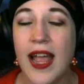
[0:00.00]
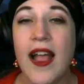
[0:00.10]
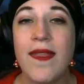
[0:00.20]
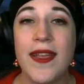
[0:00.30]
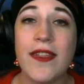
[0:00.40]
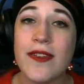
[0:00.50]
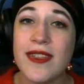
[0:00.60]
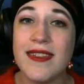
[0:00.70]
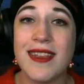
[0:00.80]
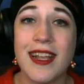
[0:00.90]
The other
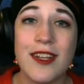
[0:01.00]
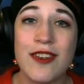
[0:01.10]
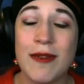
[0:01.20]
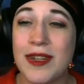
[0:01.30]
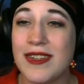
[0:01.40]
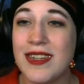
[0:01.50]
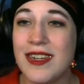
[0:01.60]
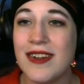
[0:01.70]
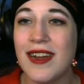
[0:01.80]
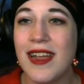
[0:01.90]
thing that I contributed to
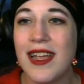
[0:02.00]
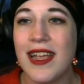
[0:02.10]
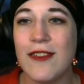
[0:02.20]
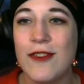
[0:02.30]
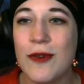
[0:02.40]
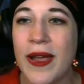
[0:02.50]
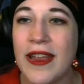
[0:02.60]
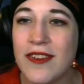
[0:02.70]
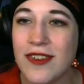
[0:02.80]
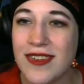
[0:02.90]
here is you
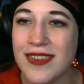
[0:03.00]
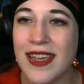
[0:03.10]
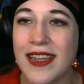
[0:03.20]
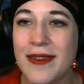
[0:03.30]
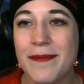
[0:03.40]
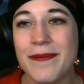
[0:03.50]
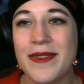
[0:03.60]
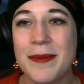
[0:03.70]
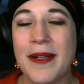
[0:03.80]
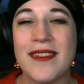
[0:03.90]
wait just a second to
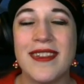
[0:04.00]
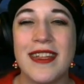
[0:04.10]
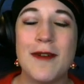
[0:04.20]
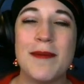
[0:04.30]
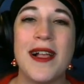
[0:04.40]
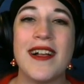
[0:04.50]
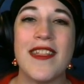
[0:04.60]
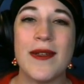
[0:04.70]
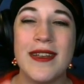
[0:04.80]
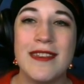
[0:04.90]
bounce on that note block,
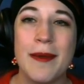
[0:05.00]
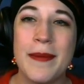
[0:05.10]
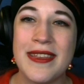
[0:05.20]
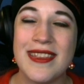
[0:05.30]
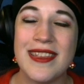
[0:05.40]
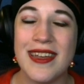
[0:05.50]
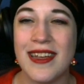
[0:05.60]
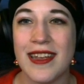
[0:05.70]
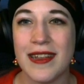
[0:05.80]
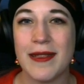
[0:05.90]
otherwise you'll miss
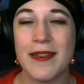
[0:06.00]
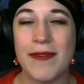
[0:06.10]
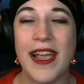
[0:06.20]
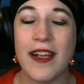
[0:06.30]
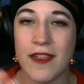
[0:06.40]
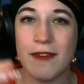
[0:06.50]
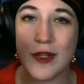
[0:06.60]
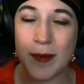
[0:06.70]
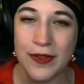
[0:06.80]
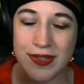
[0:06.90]
the flag on the first
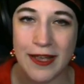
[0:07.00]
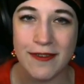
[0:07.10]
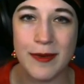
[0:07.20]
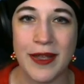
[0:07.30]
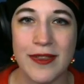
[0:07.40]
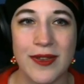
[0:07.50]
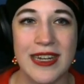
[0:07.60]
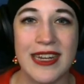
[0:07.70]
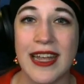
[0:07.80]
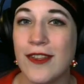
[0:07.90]
bounce and have to bounce on it
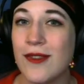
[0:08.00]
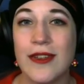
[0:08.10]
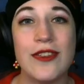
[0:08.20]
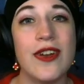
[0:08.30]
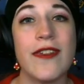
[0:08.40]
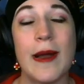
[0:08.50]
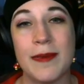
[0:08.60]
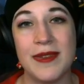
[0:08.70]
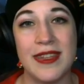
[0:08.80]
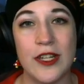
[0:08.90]
again. So there's your other
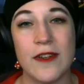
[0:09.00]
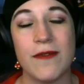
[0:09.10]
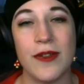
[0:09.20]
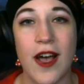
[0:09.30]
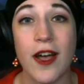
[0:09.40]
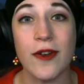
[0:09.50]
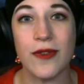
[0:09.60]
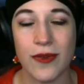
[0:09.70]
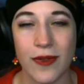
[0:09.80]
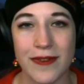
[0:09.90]
optimization for the
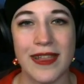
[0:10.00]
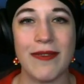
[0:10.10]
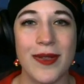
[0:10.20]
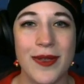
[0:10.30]
auto-scroller level.